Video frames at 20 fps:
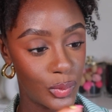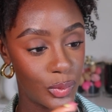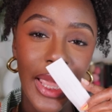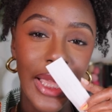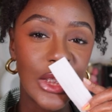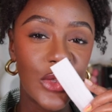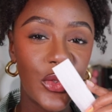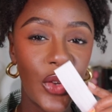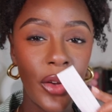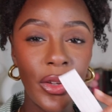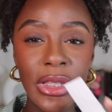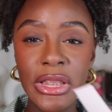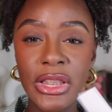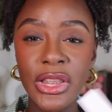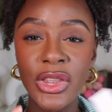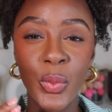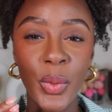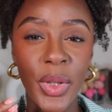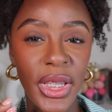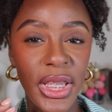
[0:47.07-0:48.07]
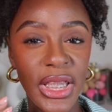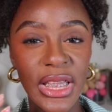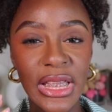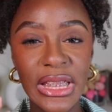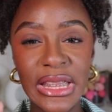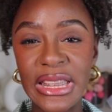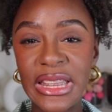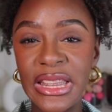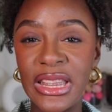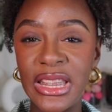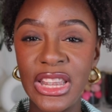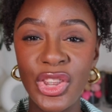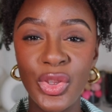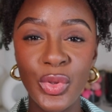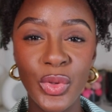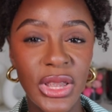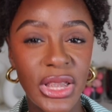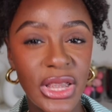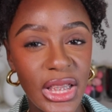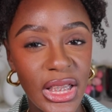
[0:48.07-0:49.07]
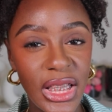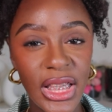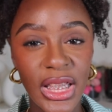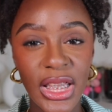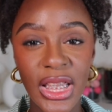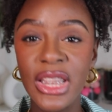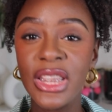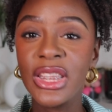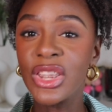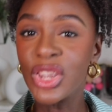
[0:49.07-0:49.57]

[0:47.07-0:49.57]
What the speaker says: It's very sweet, citrusy,